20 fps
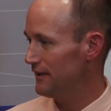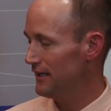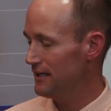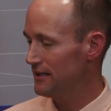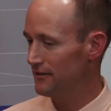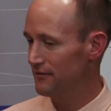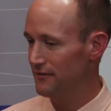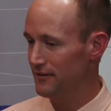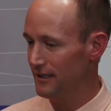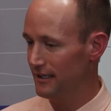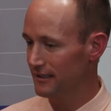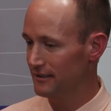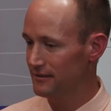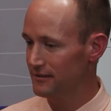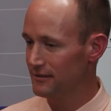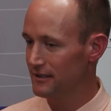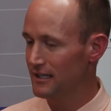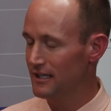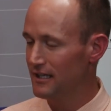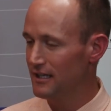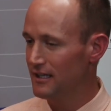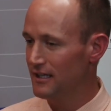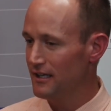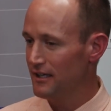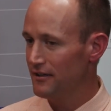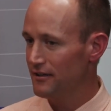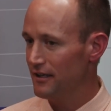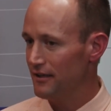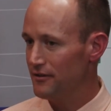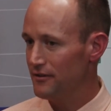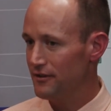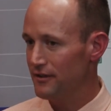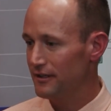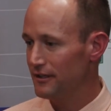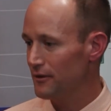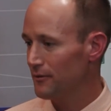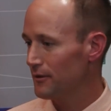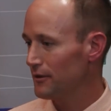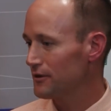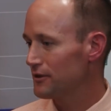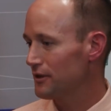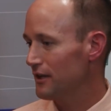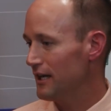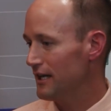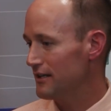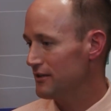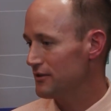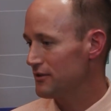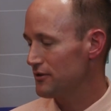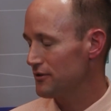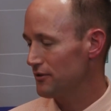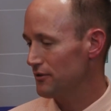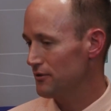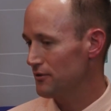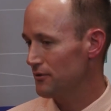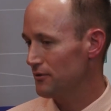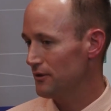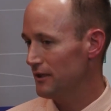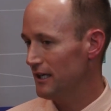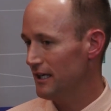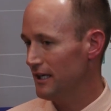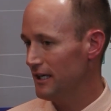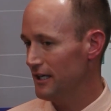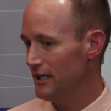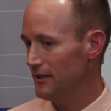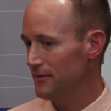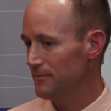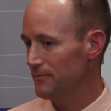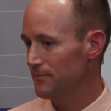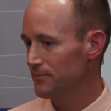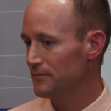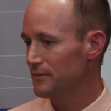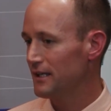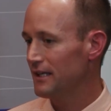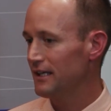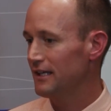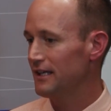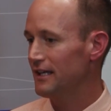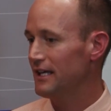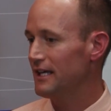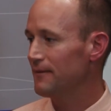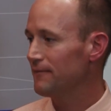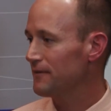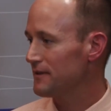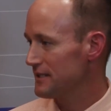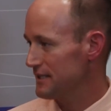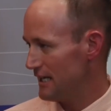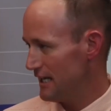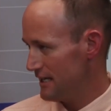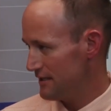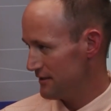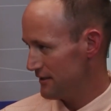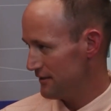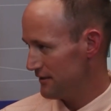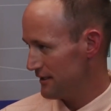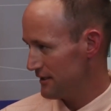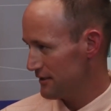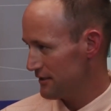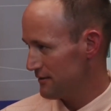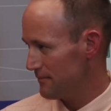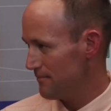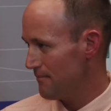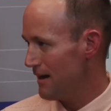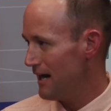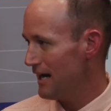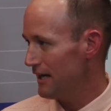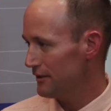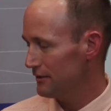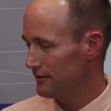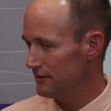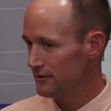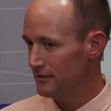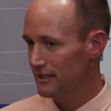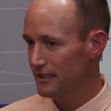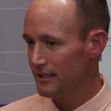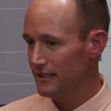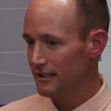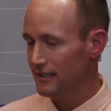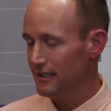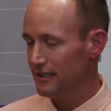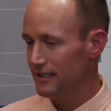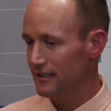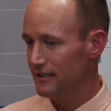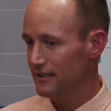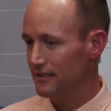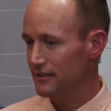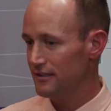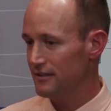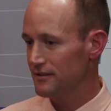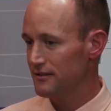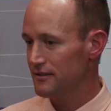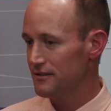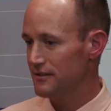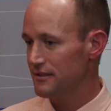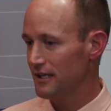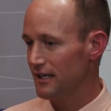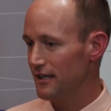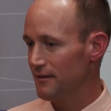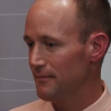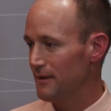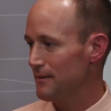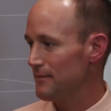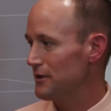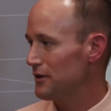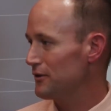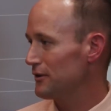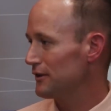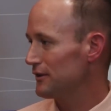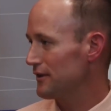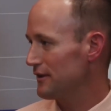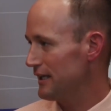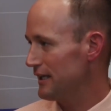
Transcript: end of things. The other thing that we're trying to emphasize in this model is maybe you could